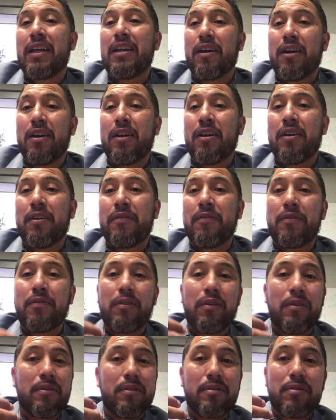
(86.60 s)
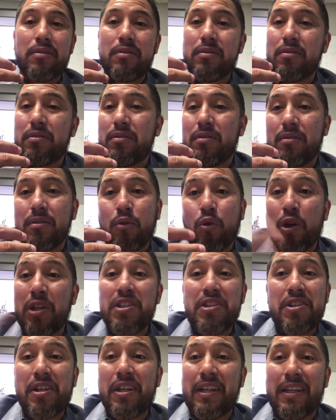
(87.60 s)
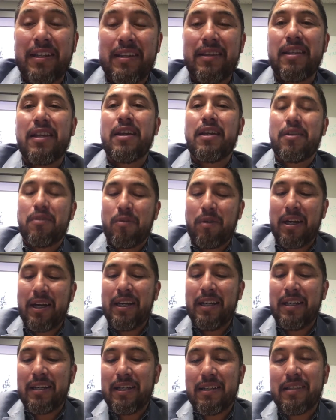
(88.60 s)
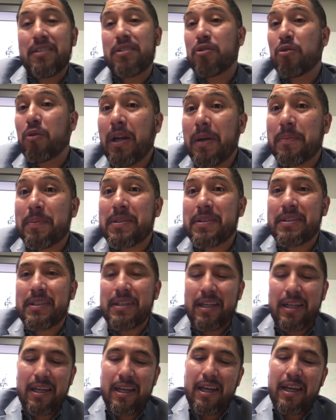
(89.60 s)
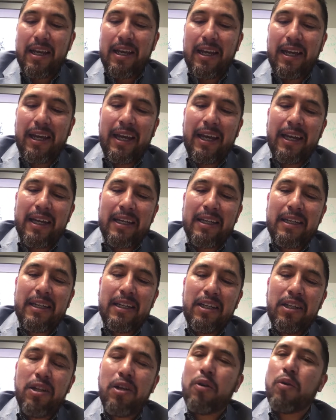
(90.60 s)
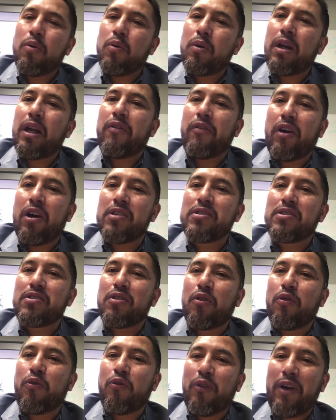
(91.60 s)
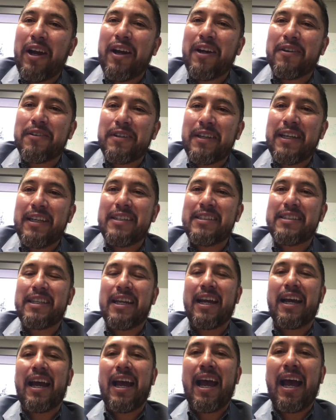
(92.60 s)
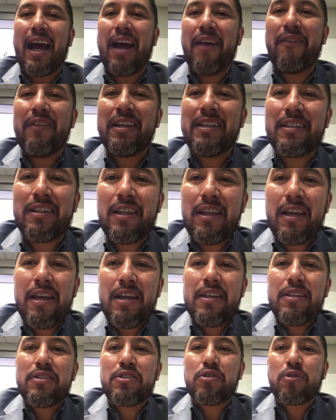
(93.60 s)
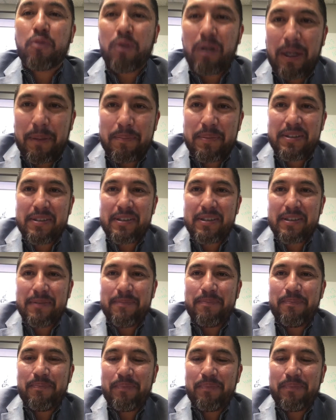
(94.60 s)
of questioning. Right? Scripts. And you know what I've also found is that having scripts,